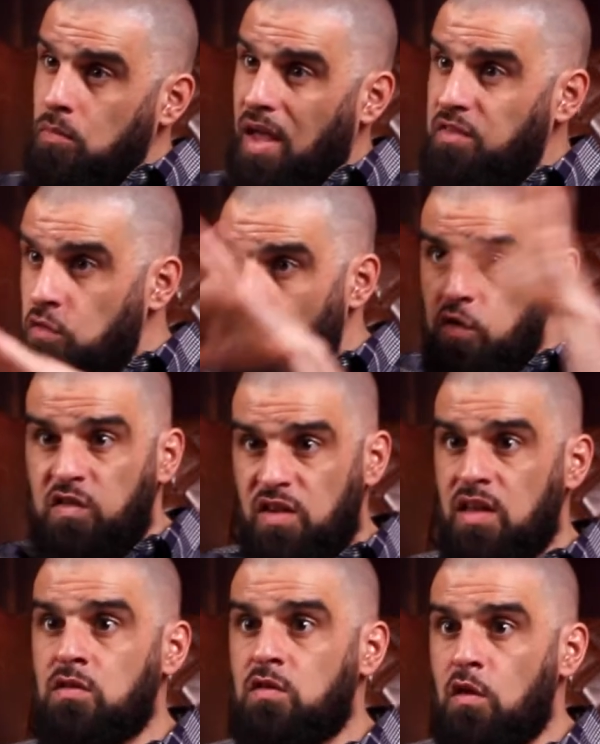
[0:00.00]
has no
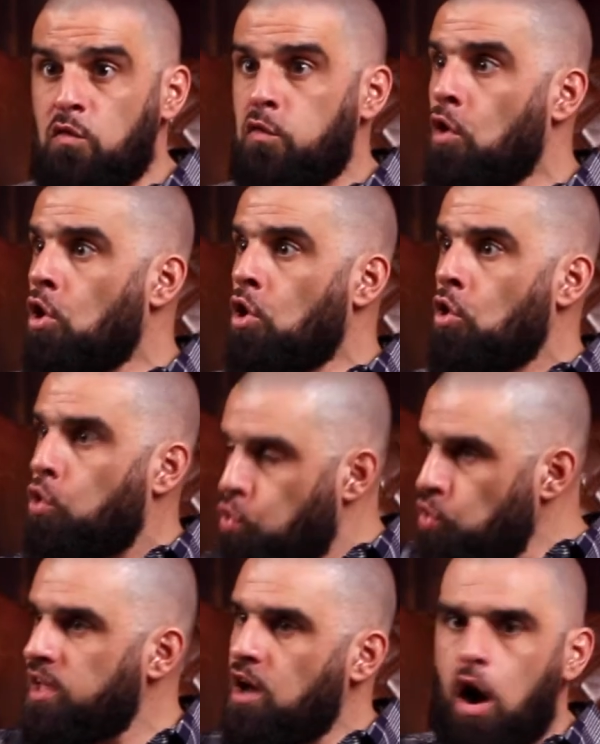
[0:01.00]
sense of
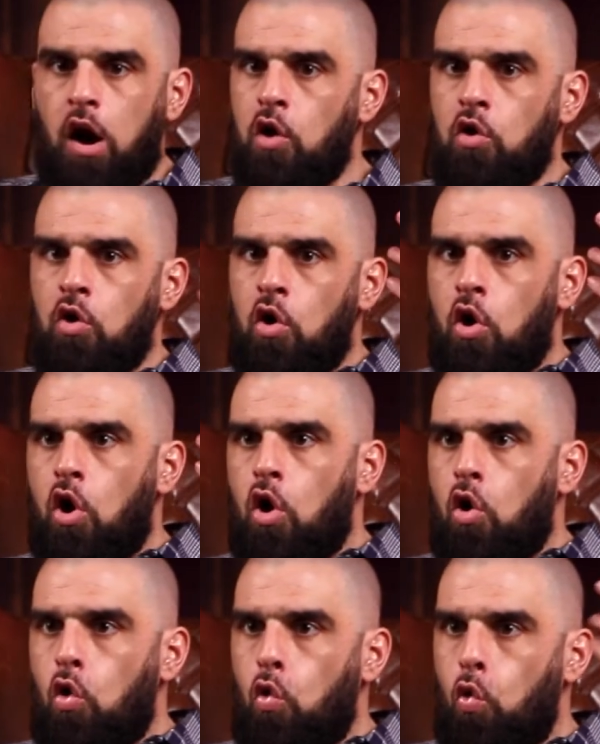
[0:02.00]
who they are and
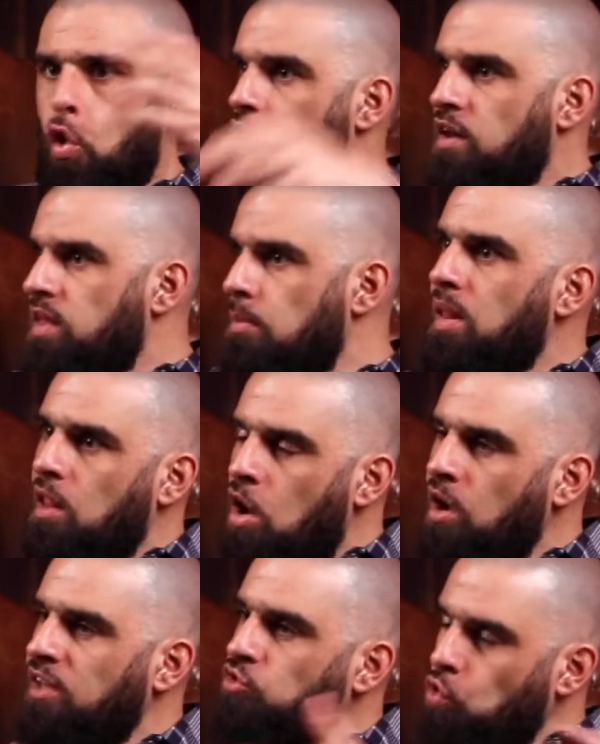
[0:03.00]
where they
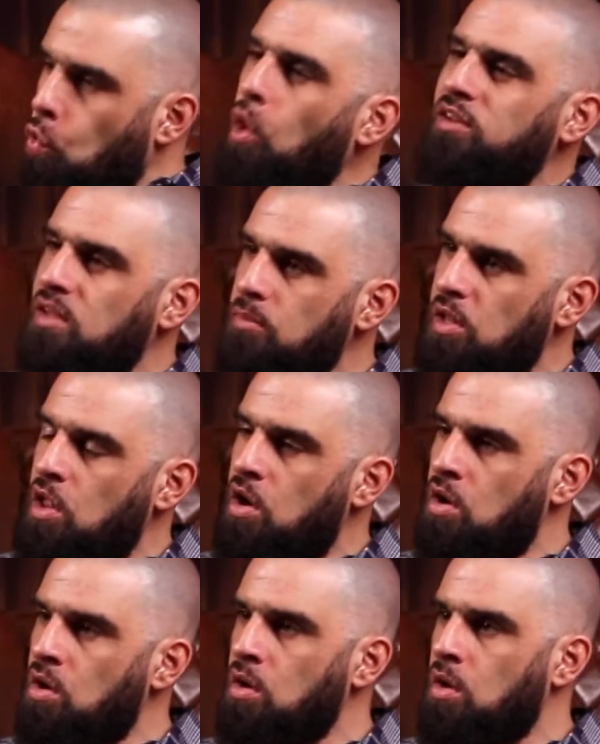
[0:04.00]
belong and to what they
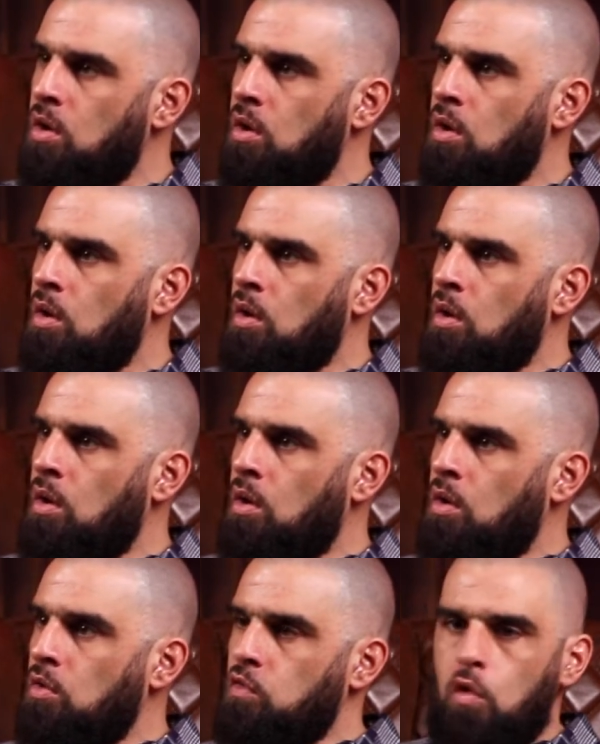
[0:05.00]
belong.
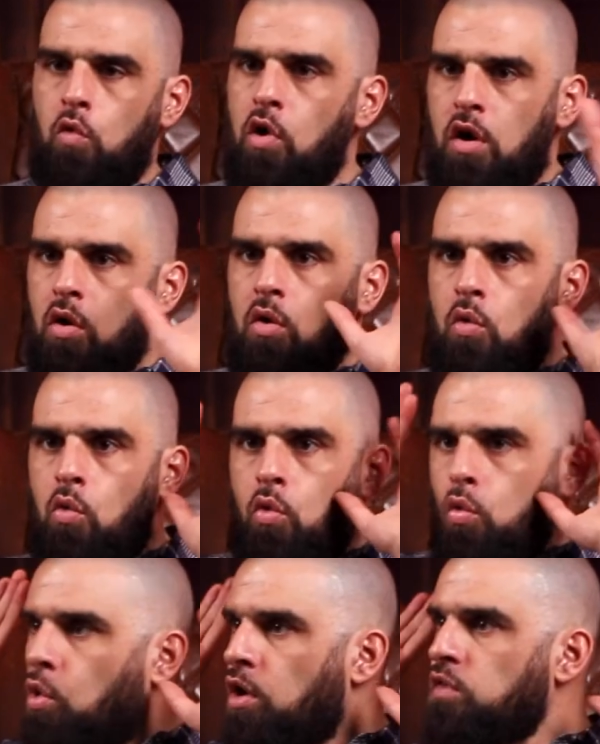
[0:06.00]
So where
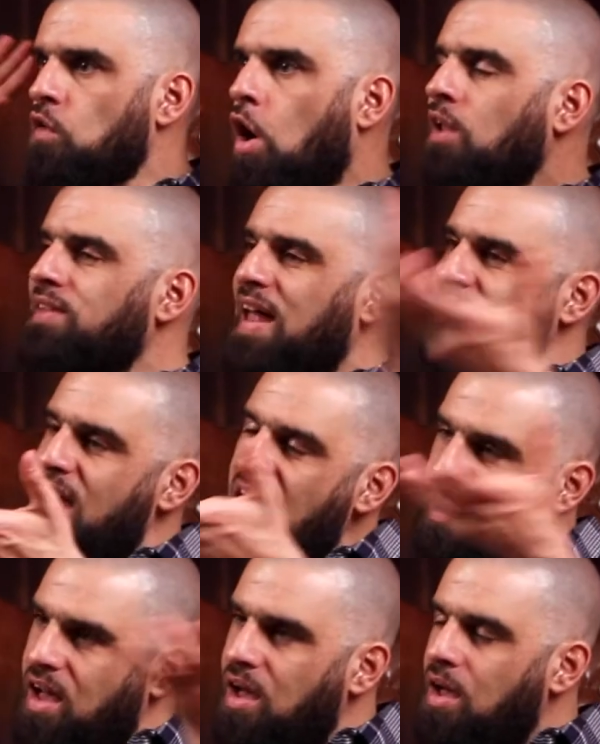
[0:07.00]
where's all that
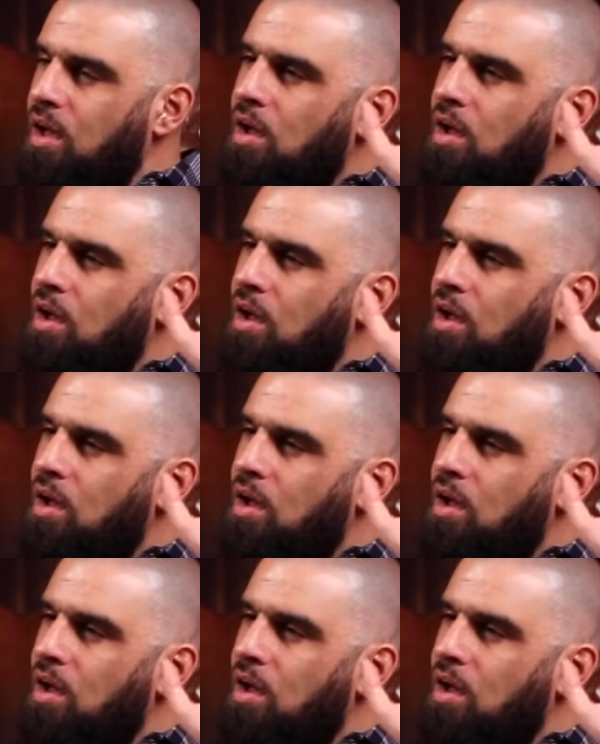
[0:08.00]
data?